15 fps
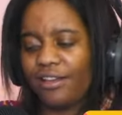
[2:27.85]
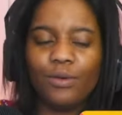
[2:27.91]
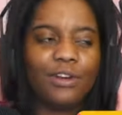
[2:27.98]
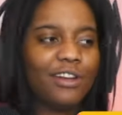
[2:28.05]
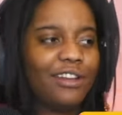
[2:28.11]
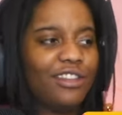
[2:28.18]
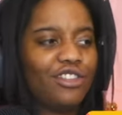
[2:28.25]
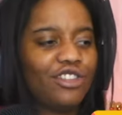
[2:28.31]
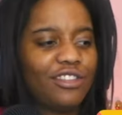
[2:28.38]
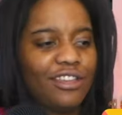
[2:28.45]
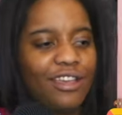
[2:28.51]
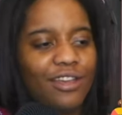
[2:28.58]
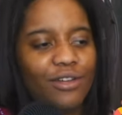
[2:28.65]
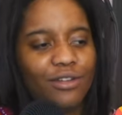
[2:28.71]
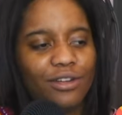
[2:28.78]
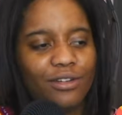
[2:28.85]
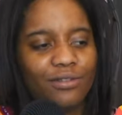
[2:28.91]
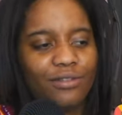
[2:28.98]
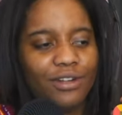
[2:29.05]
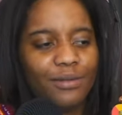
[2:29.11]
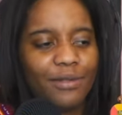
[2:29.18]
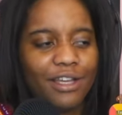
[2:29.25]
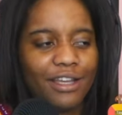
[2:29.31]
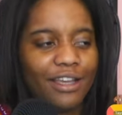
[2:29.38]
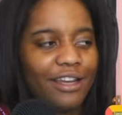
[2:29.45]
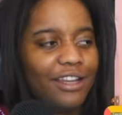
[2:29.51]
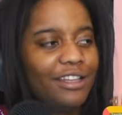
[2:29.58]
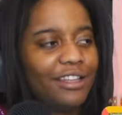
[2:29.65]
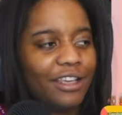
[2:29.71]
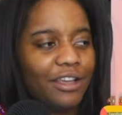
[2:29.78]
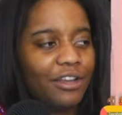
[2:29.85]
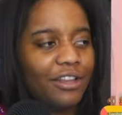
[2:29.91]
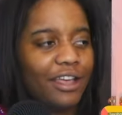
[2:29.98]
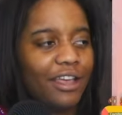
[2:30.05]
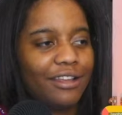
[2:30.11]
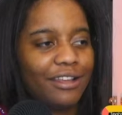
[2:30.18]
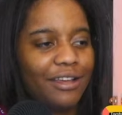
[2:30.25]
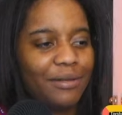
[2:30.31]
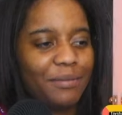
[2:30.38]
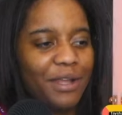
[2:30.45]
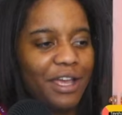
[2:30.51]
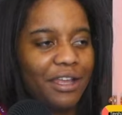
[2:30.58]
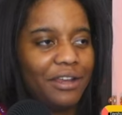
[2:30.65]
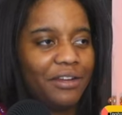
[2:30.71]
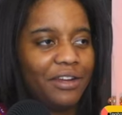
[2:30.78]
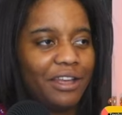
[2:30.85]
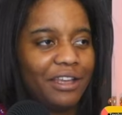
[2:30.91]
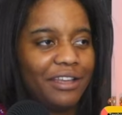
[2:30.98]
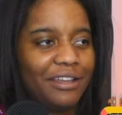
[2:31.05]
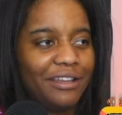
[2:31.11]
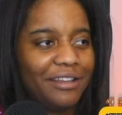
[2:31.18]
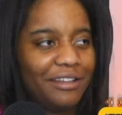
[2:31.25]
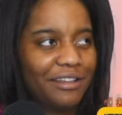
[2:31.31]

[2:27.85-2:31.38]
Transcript: What did he just say? Hold on, run it back. I need to hear that. I'm not hearing it.